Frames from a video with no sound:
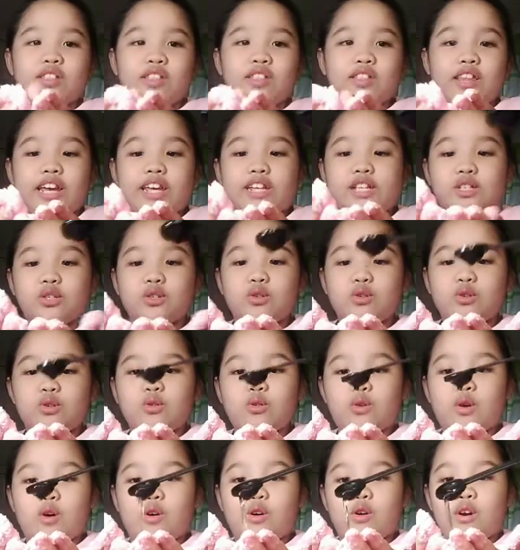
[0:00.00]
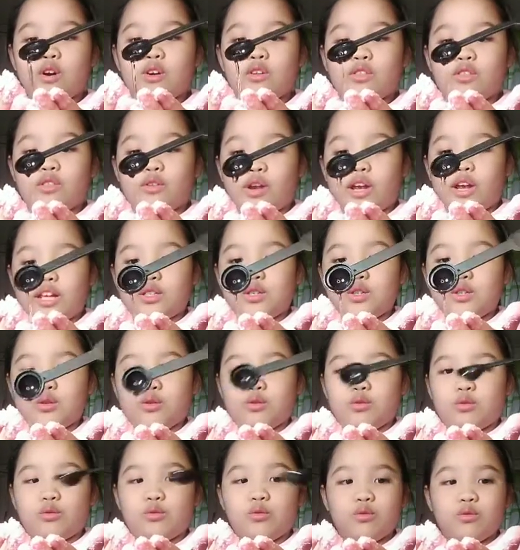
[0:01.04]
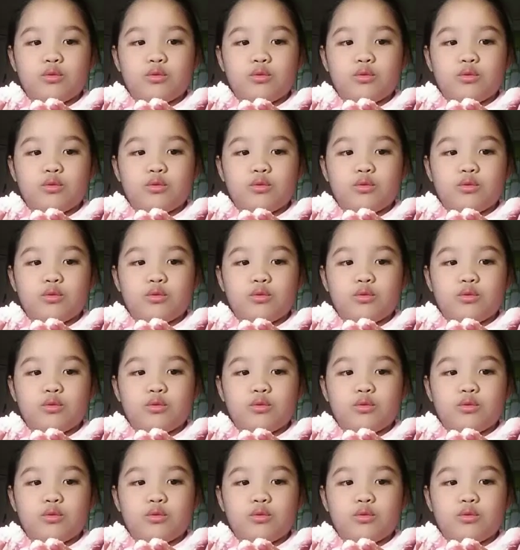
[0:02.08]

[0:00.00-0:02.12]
like 2 or 3. 2.